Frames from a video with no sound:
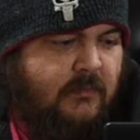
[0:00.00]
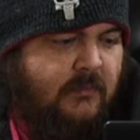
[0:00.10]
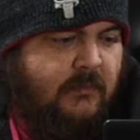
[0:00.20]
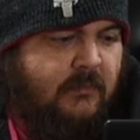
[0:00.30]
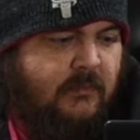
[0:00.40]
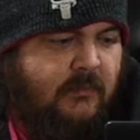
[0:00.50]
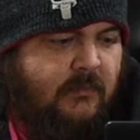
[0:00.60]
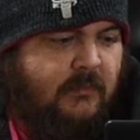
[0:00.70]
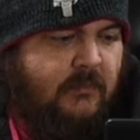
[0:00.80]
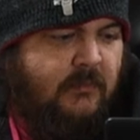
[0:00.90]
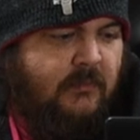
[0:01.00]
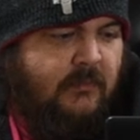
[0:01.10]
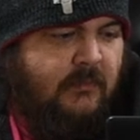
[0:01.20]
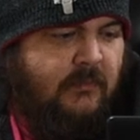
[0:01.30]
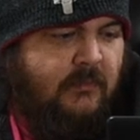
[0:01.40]

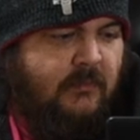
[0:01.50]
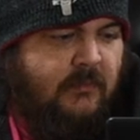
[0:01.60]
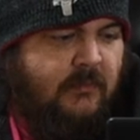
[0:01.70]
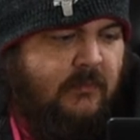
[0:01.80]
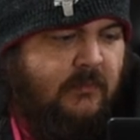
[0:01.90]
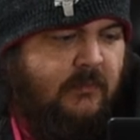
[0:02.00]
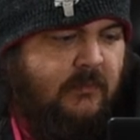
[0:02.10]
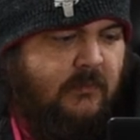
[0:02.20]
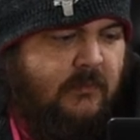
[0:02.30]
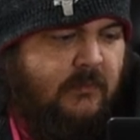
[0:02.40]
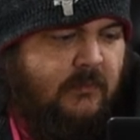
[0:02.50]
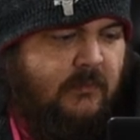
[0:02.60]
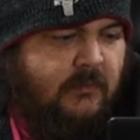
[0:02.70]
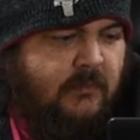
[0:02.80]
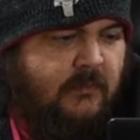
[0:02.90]

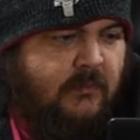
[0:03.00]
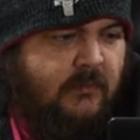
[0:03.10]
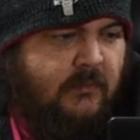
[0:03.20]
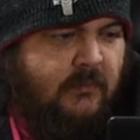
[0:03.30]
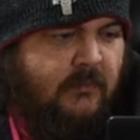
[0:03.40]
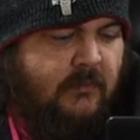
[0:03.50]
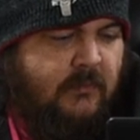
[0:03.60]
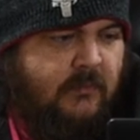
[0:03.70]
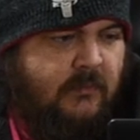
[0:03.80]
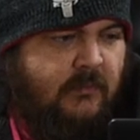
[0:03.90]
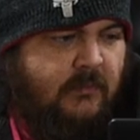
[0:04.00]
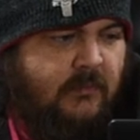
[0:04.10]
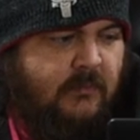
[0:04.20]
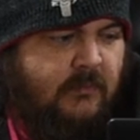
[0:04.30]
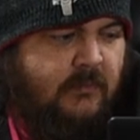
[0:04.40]

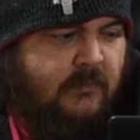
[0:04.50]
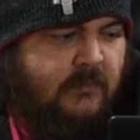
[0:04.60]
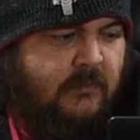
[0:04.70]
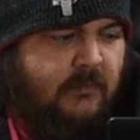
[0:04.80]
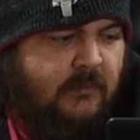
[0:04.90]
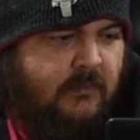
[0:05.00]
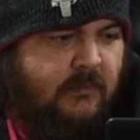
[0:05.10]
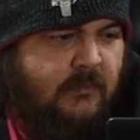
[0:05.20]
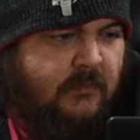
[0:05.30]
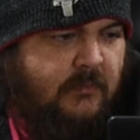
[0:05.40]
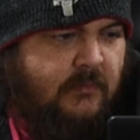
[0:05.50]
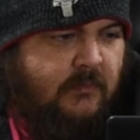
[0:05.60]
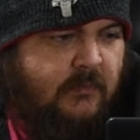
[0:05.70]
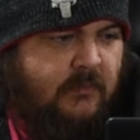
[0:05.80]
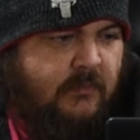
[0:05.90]

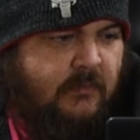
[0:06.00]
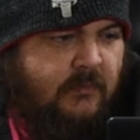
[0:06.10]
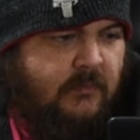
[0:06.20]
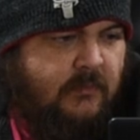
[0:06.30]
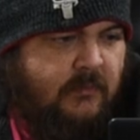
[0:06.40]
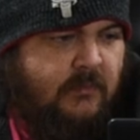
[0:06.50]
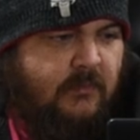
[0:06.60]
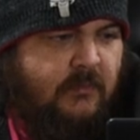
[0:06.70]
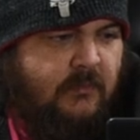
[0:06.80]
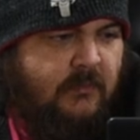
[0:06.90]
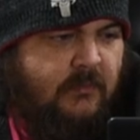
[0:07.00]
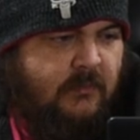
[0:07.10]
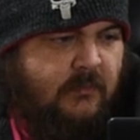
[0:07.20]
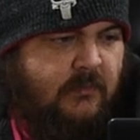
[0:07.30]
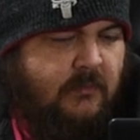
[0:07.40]

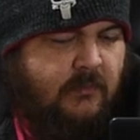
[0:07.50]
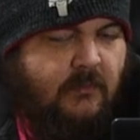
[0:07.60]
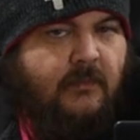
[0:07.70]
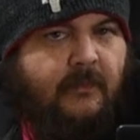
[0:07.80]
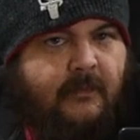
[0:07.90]
(silent)